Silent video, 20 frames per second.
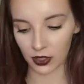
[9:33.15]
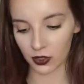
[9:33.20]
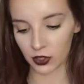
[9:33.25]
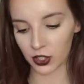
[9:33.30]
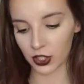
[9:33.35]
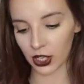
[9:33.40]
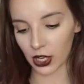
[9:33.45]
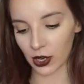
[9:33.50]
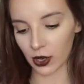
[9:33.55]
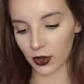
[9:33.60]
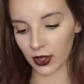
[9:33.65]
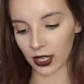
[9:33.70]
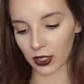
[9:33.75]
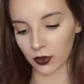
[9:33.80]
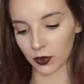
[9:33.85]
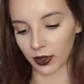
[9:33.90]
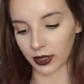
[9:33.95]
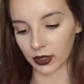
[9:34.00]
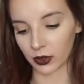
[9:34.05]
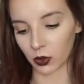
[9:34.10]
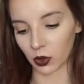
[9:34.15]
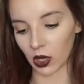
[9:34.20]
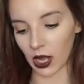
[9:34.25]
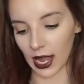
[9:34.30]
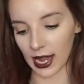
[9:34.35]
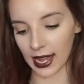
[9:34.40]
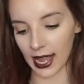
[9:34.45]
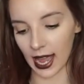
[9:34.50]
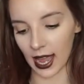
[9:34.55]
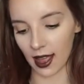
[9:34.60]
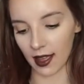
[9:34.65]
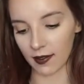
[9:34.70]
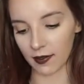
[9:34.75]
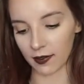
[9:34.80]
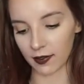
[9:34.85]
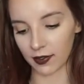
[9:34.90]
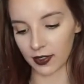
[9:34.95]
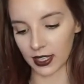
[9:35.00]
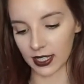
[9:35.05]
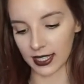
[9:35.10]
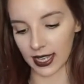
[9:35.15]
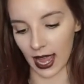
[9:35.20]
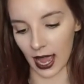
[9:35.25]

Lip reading: So that's really cool. I have this